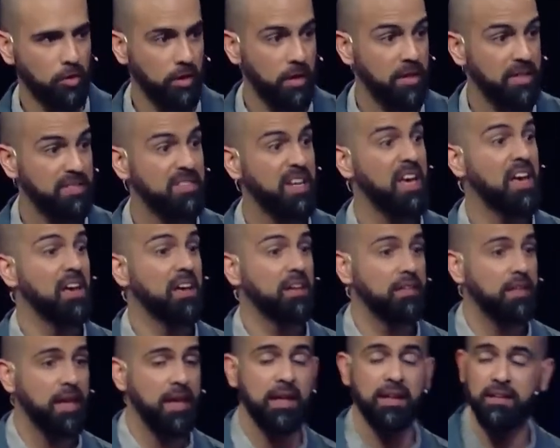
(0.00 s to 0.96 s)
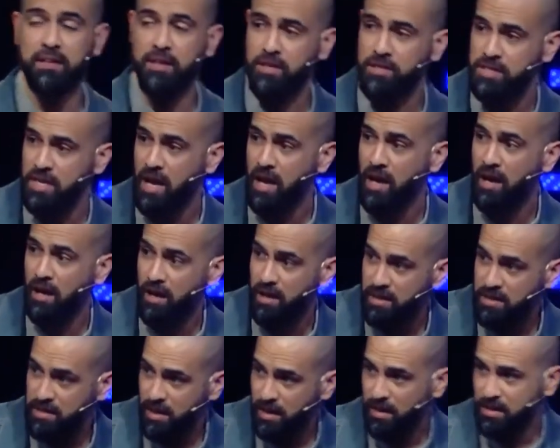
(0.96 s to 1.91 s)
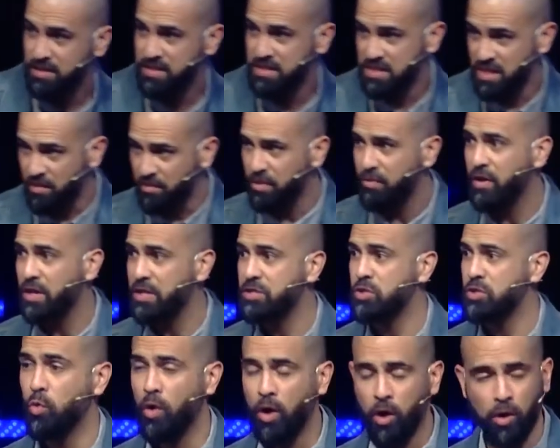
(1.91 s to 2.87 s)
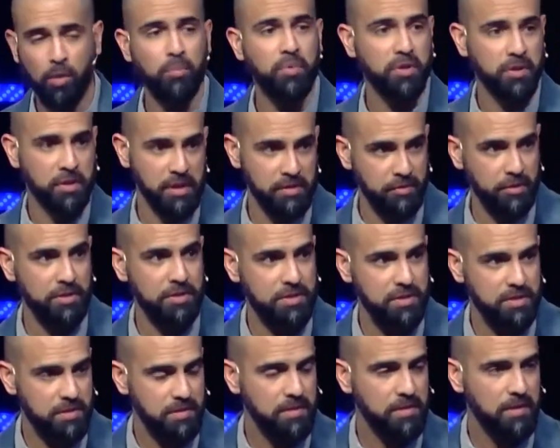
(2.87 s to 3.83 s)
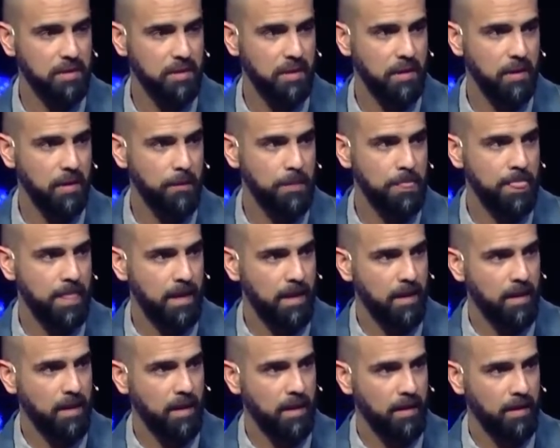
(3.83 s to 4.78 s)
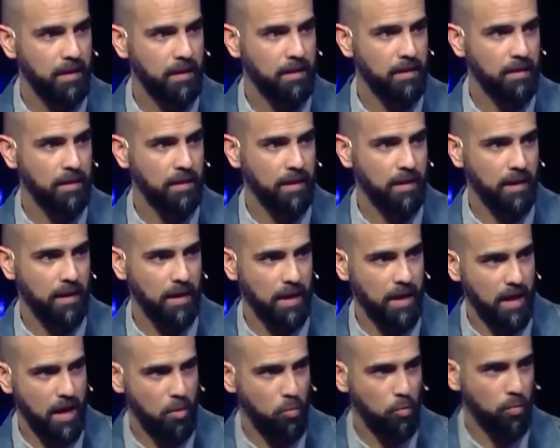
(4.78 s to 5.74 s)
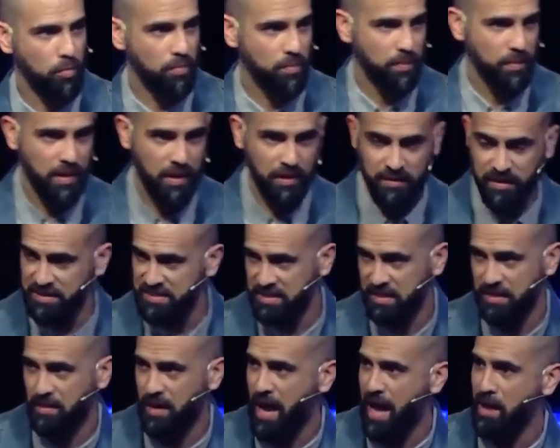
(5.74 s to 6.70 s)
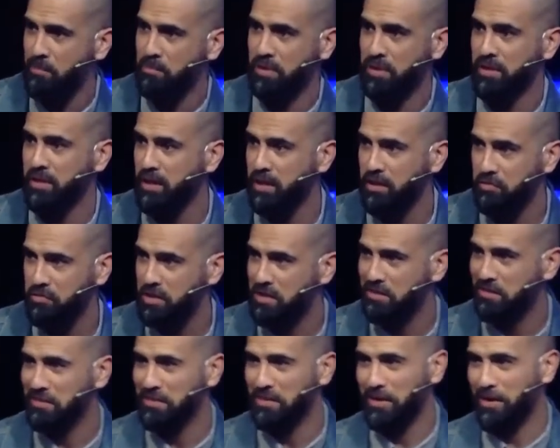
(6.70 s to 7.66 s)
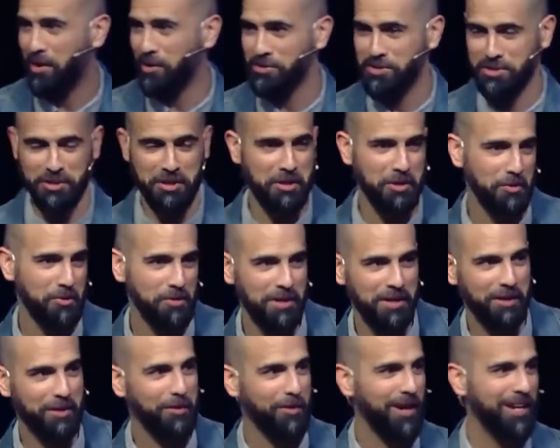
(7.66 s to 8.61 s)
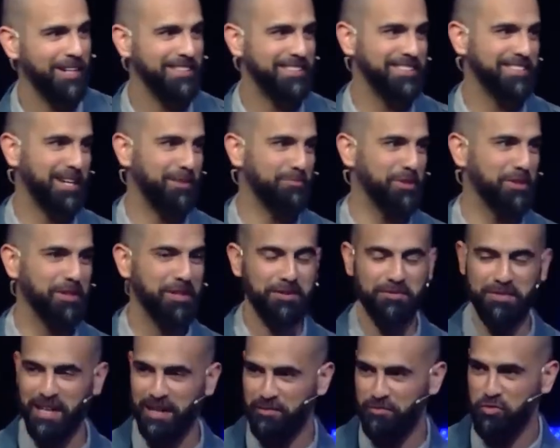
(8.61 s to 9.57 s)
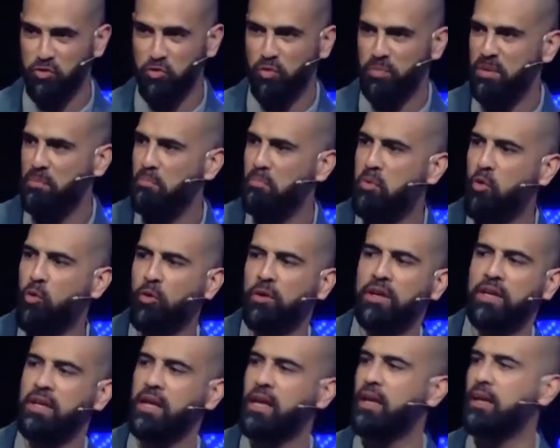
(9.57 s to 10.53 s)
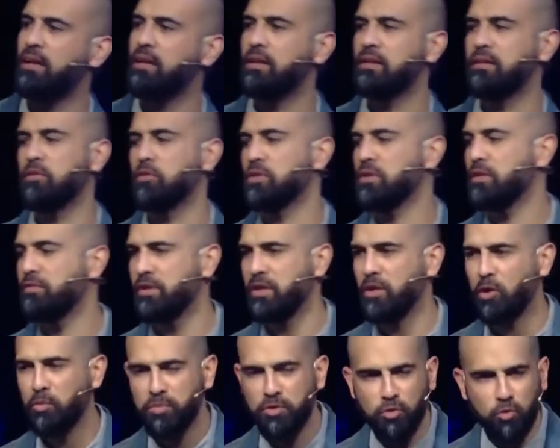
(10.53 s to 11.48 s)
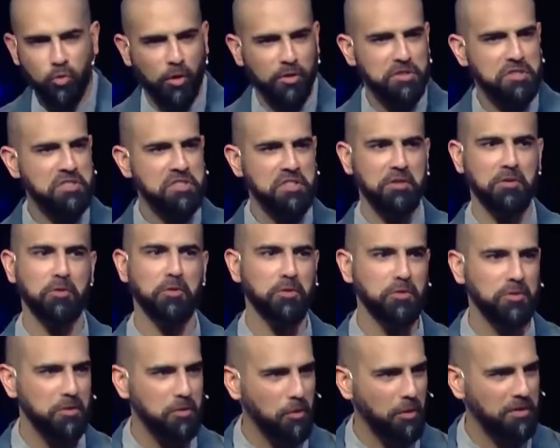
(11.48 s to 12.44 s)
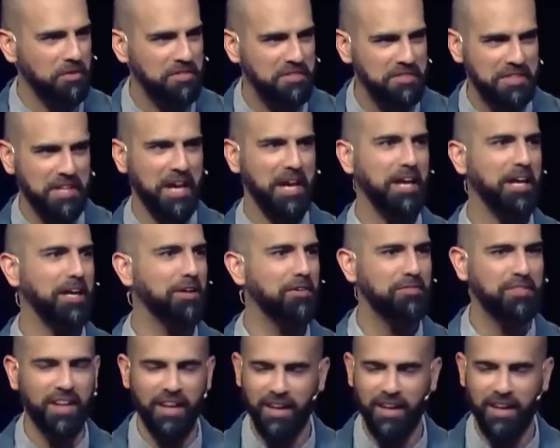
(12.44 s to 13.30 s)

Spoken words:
lives. Then there's some of us are believers. And listen, I believe in our security in Christ. I believe that if you have been born again to a living hope, you are sealed, you are saved,